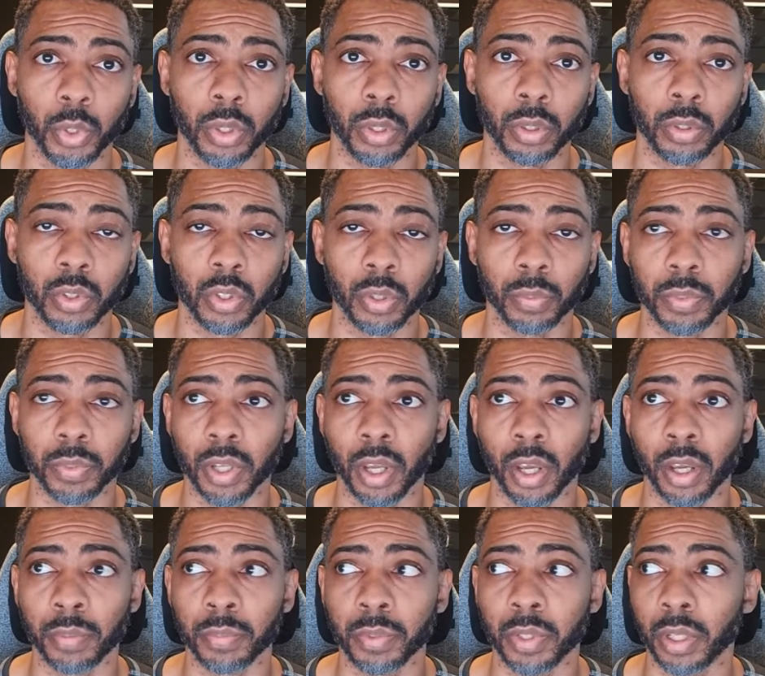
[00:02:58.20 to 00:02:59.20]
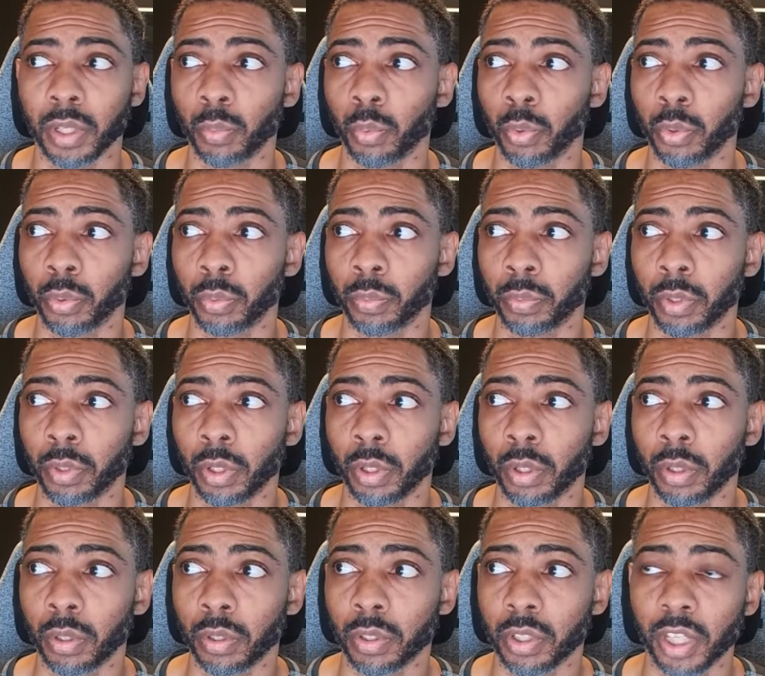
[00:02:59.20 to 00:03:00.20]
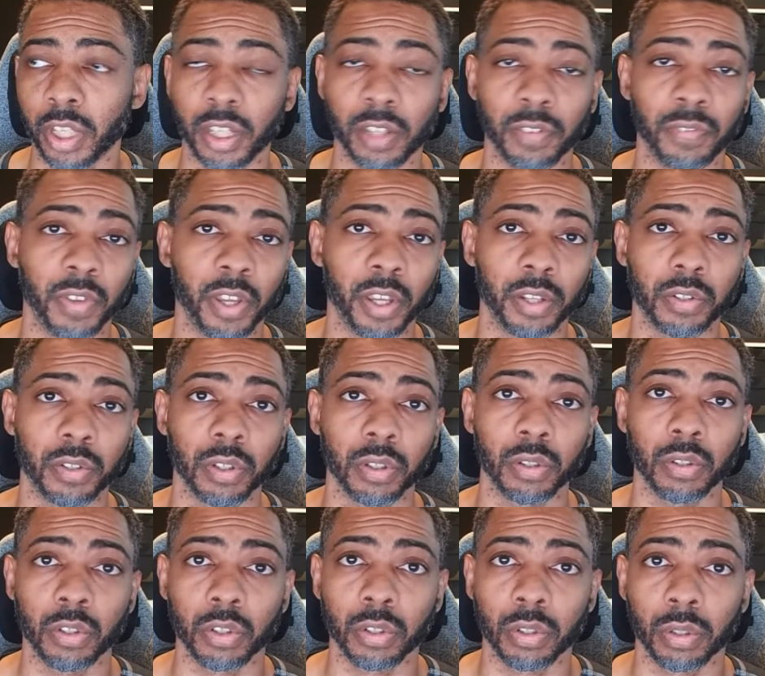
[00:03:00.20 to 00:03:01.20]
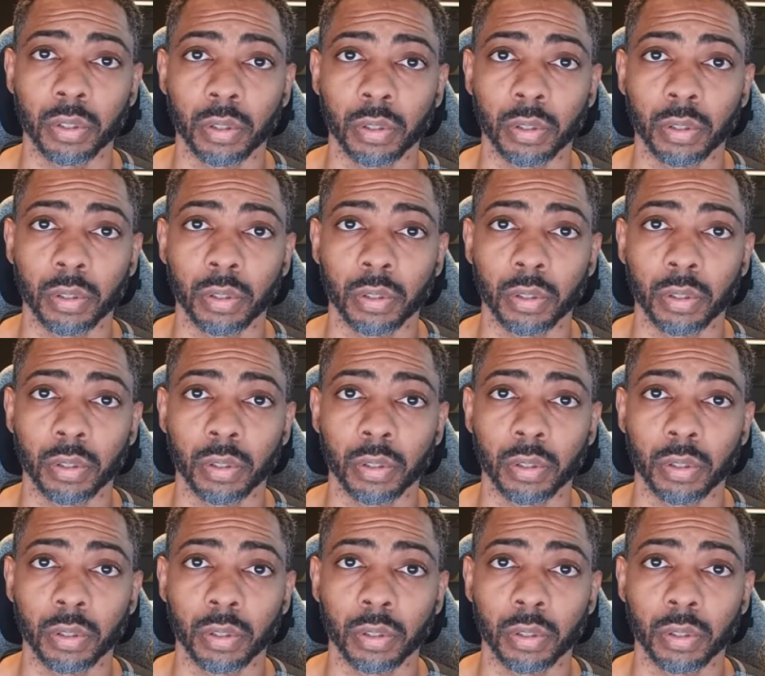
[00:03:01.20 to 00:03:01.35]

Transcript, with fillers: Sometimes they will take advantage